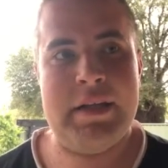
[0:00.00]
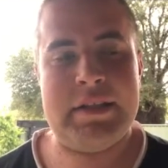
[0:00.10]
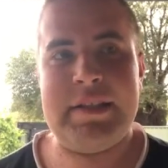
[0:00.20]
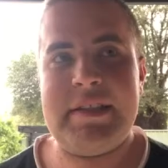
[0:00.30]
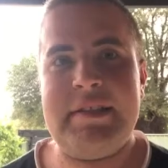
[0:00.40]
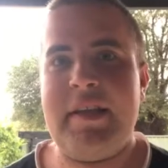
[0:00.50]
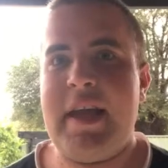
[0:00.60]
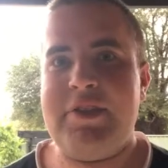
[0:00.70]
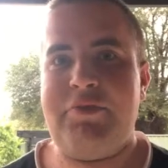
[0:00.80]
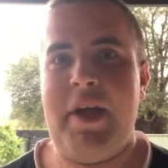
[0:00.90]
since it's the
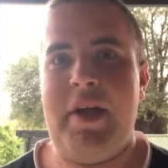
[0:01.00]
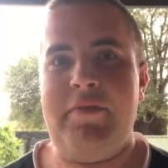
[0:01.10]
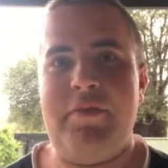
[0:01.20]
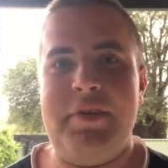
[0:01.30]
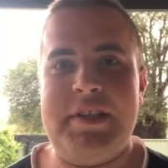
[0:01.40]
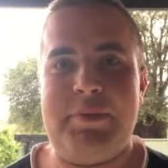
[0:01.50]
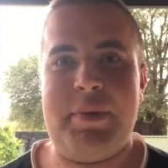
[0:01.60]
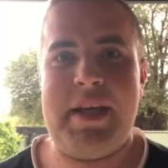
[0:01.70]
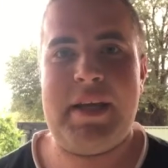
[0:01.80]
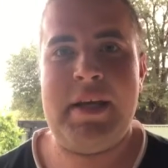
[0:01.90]
last round for this
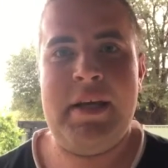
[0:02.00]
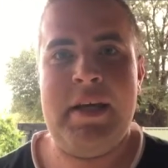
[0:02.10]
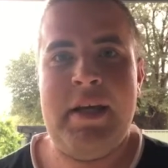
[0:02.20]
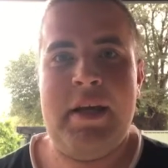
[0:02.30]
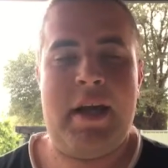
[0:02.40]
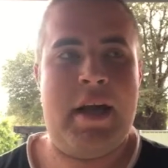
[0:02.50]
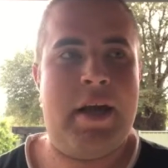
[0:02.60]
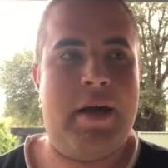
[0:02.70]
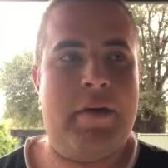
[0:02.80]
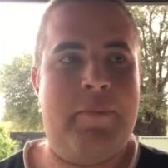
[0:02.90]
week,
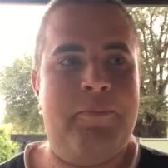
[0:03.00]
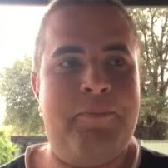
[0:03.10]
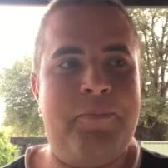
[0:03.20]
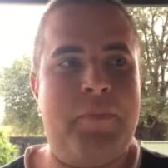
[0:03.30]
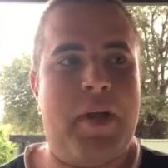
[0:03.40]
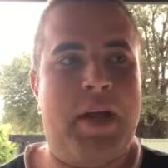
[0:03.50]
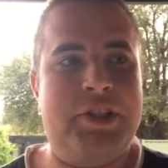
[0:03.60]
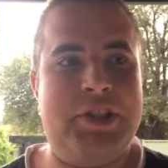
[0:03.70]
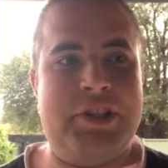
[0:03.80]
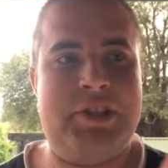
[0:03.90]
I
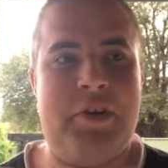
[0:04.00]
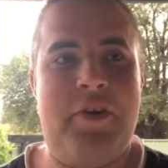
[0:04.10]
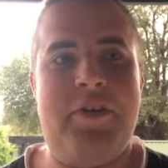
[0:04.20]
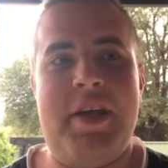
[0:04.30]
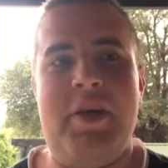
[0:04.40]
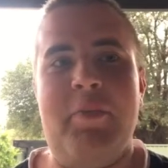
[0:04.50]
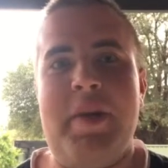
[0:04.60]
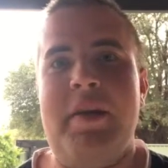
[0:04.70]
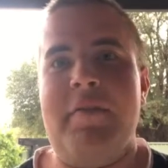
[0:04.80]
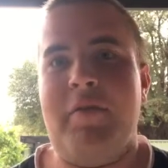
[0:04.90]
just don't think he'll
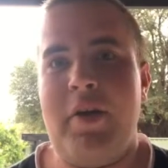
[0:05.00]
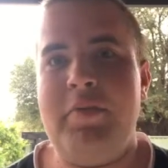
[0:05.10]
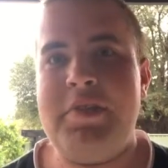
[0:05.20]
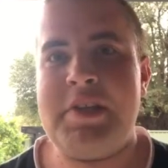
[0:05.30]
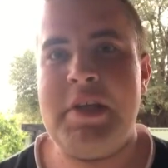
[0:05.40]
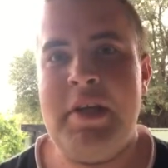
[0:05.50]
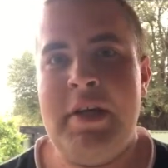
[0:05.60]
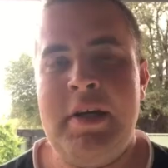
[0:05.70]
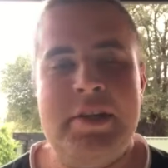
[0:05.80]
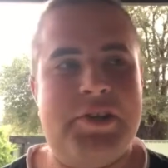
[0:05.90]
be in the finals.
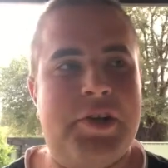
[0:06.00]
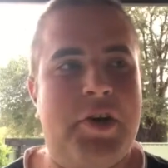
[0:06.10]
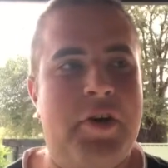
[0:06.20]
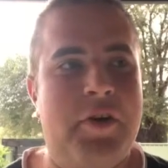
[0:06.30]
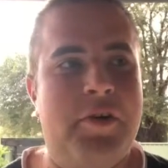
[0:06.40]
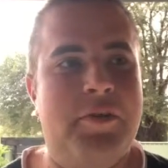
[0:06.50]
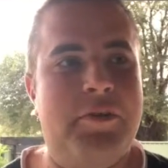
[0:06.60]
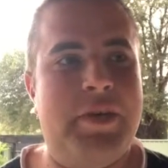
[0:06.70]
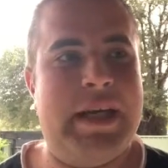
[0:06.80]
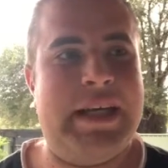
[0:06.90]
So
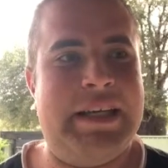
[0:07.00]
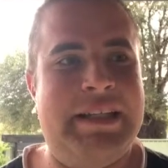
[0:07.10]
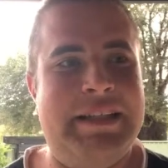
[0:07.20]
yeah,